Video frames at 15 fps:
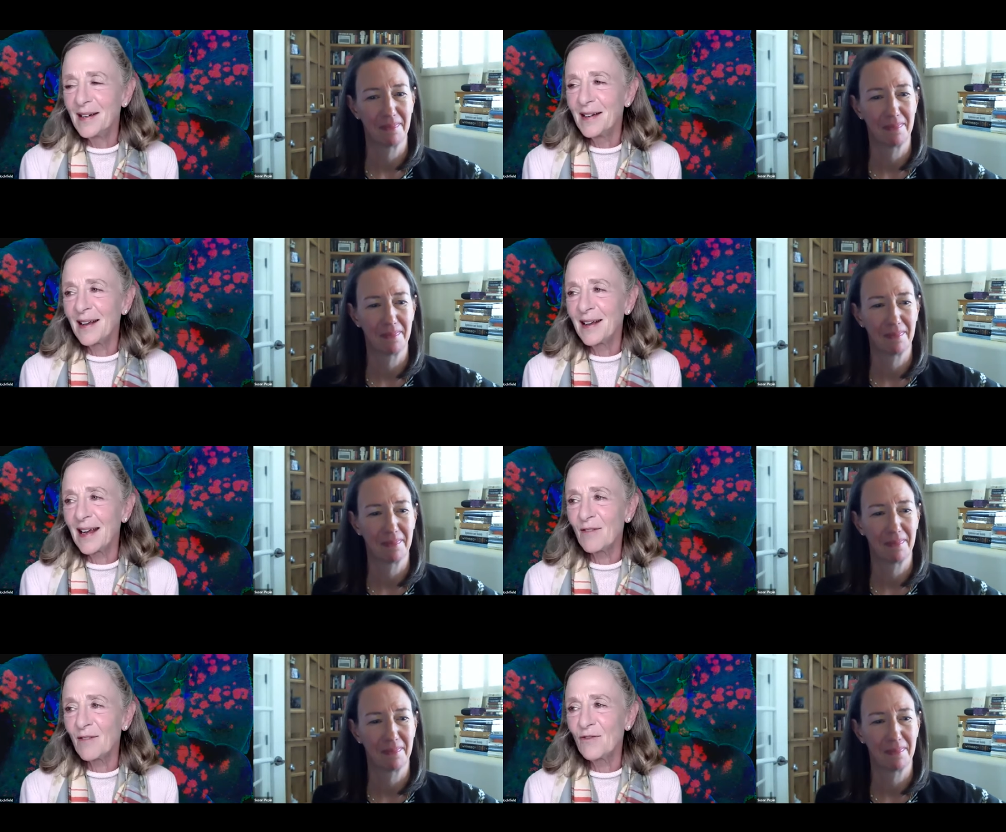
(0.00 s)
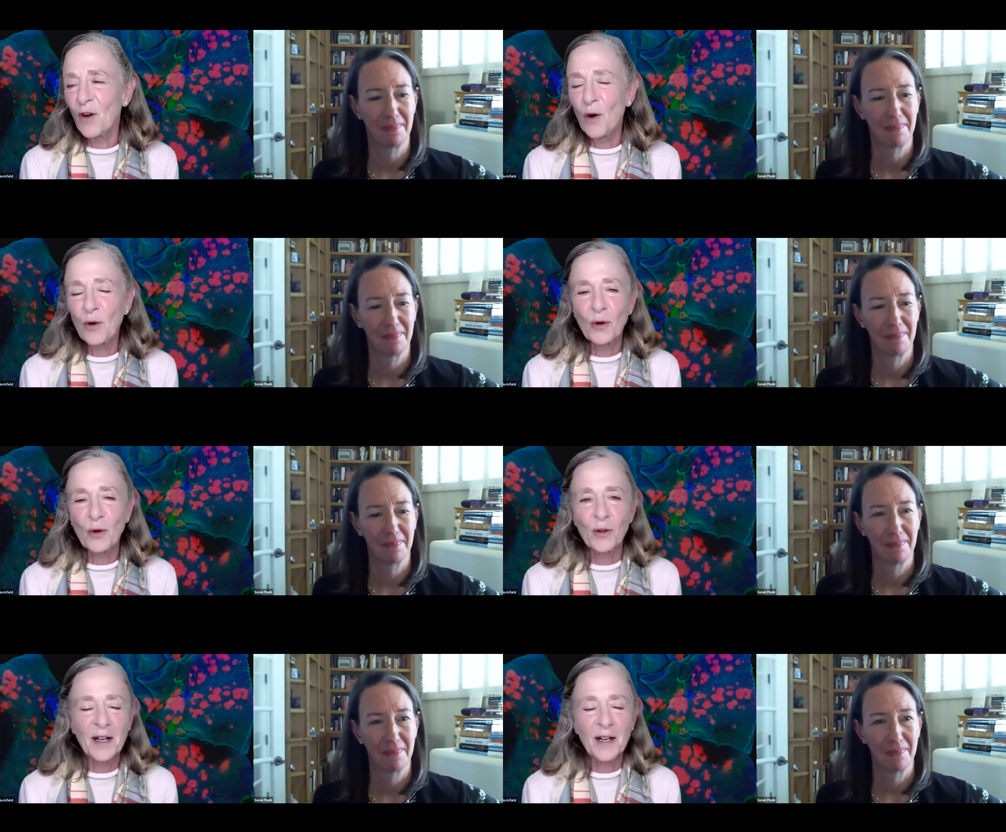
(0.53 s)
Speaker 1: a
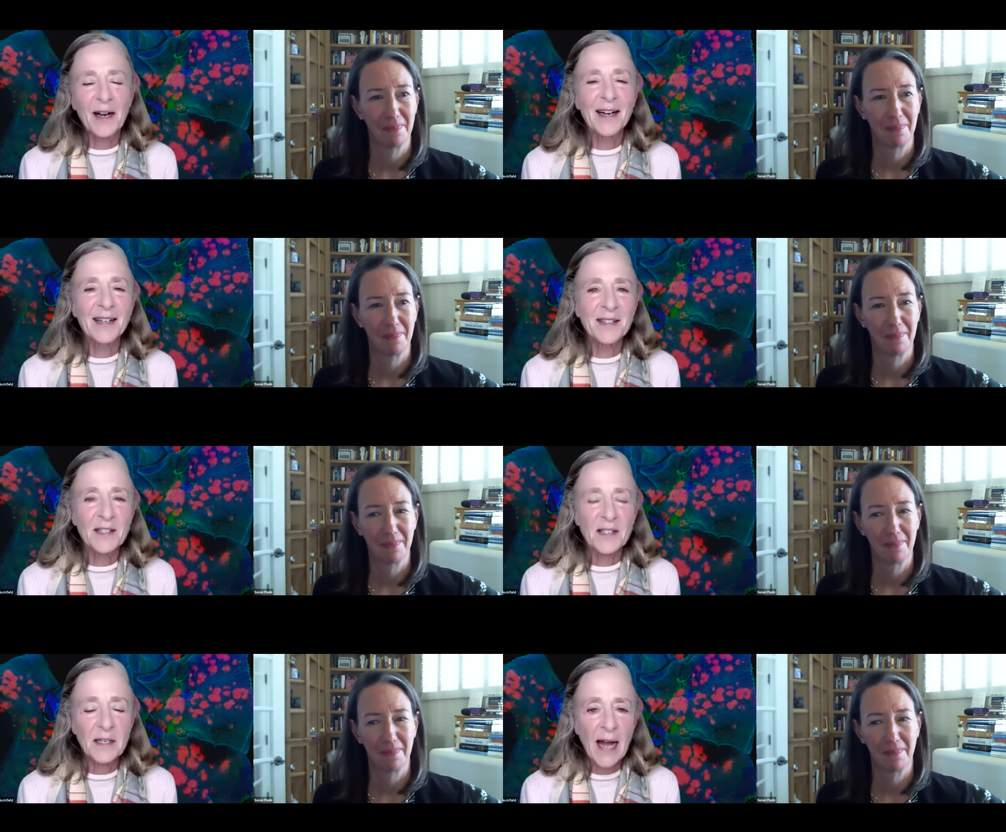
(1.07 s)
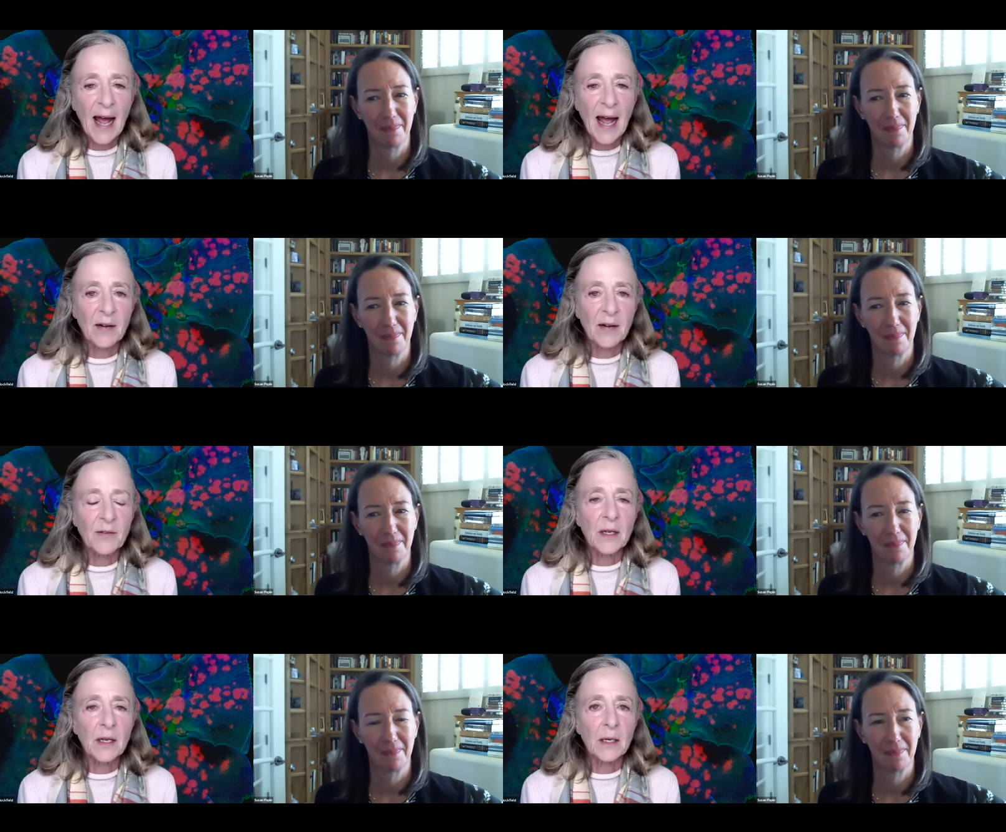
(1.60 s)
vocal and constant
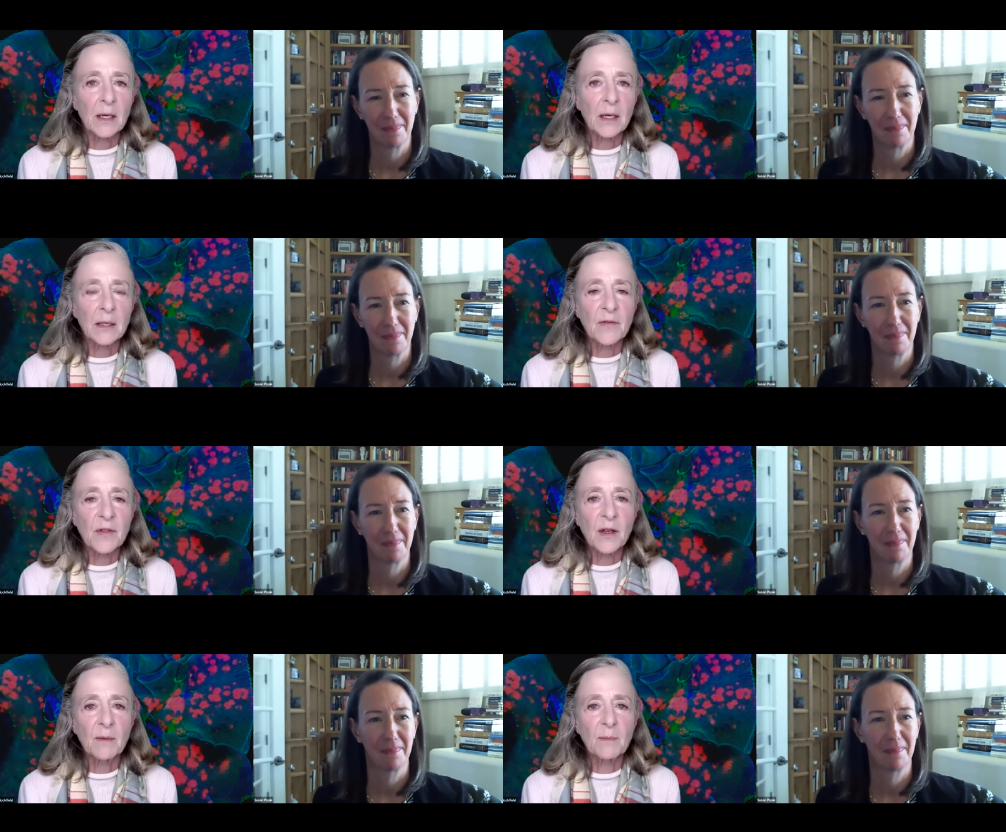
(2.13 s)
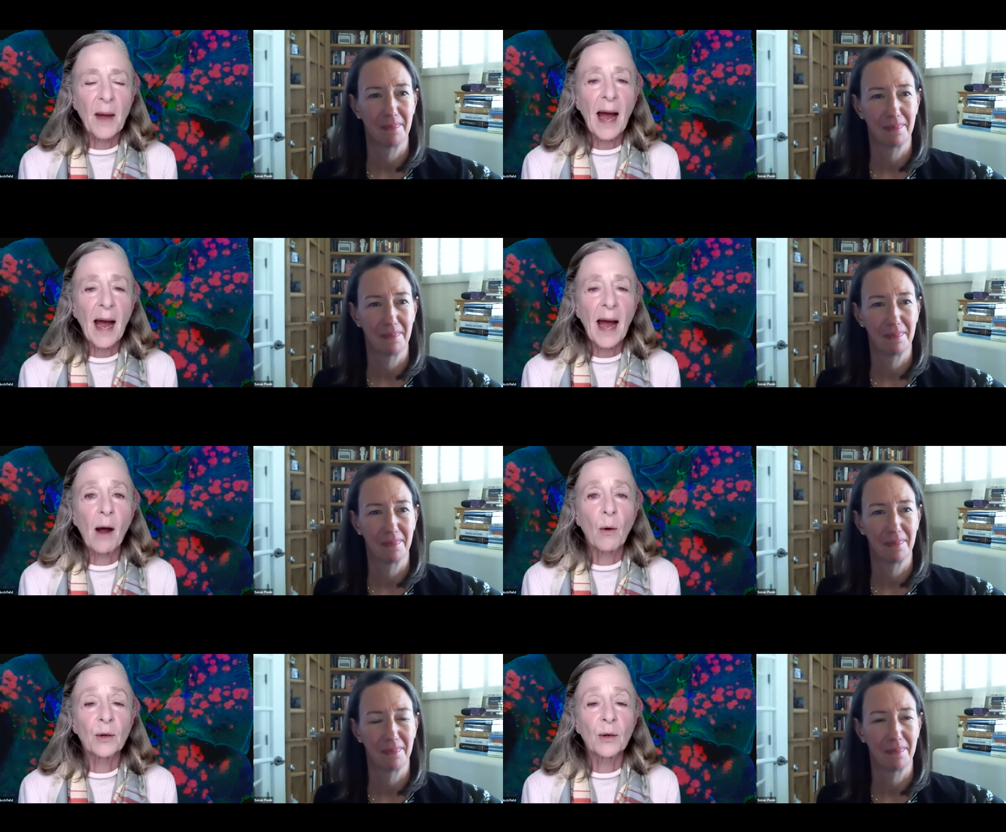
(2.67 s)
advocate of the
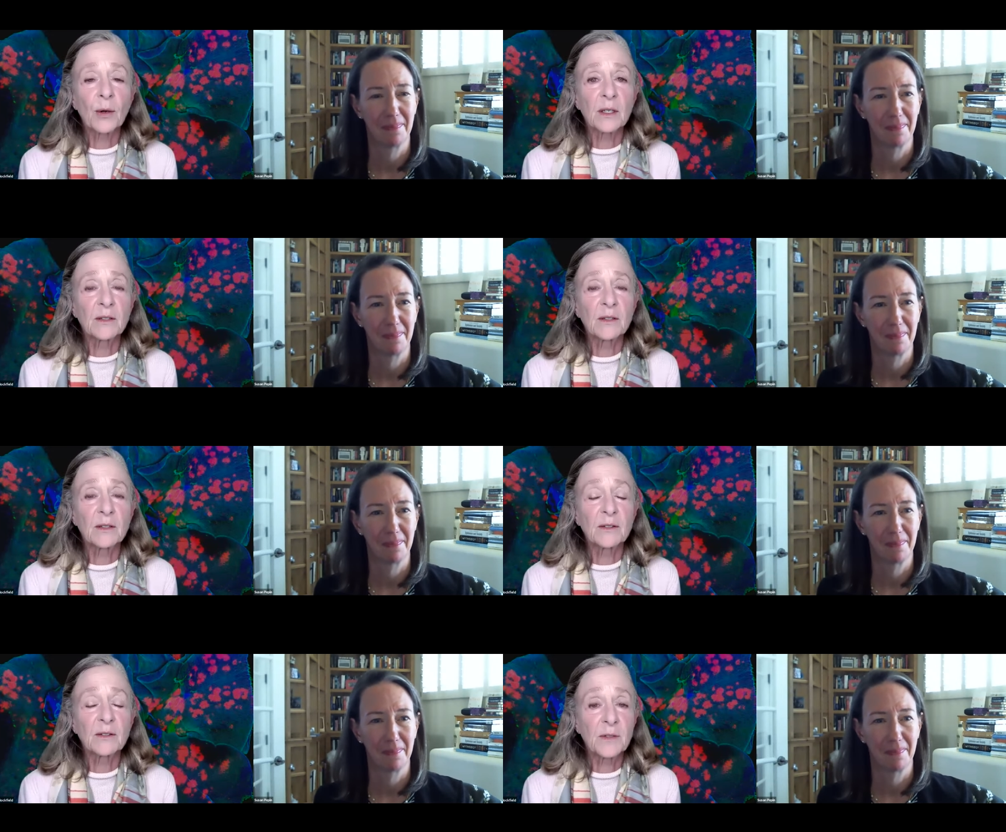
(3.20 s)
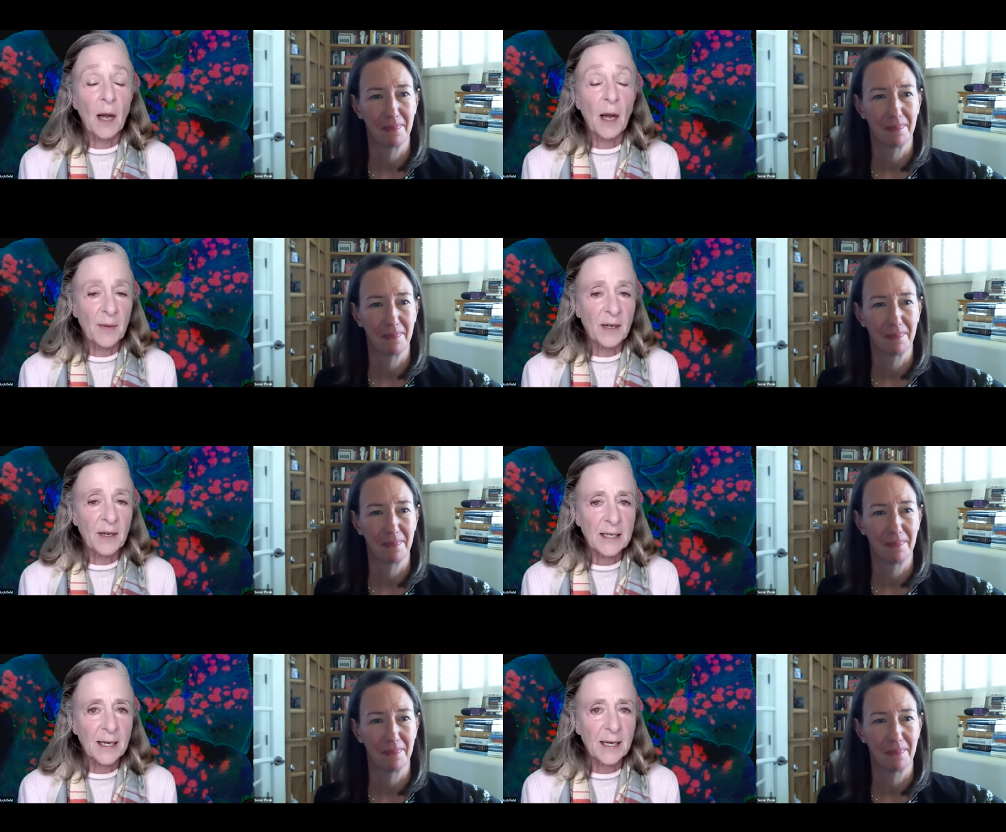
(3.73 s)
power of coming
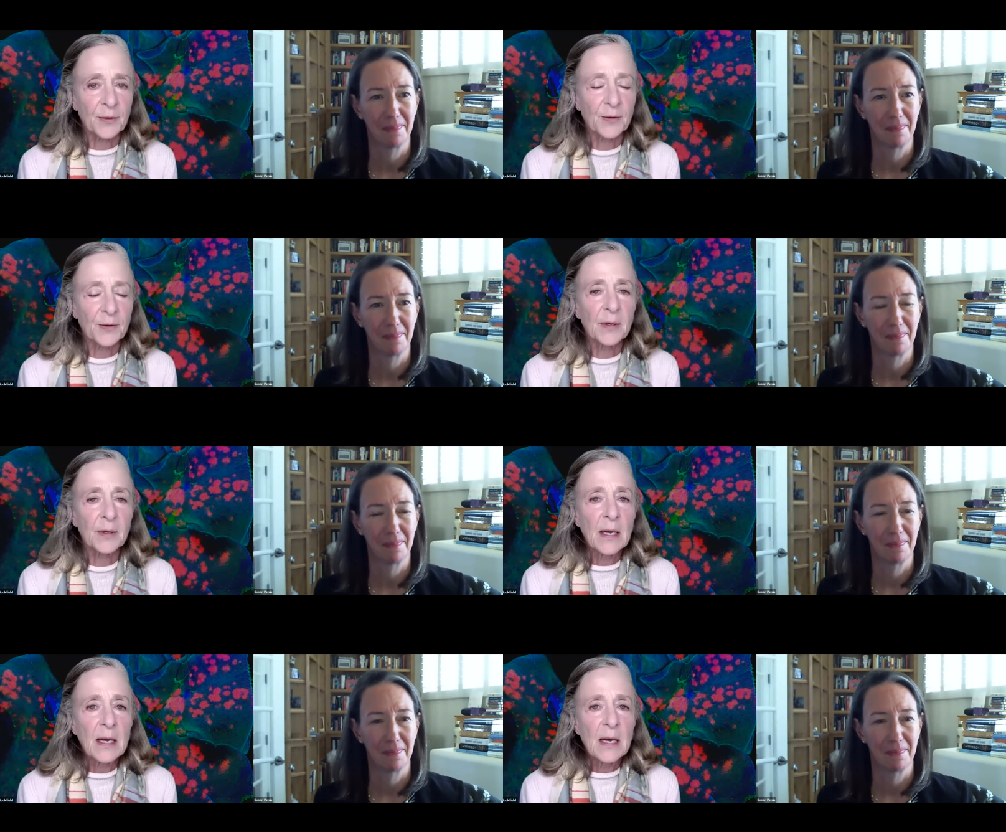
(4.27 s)
together.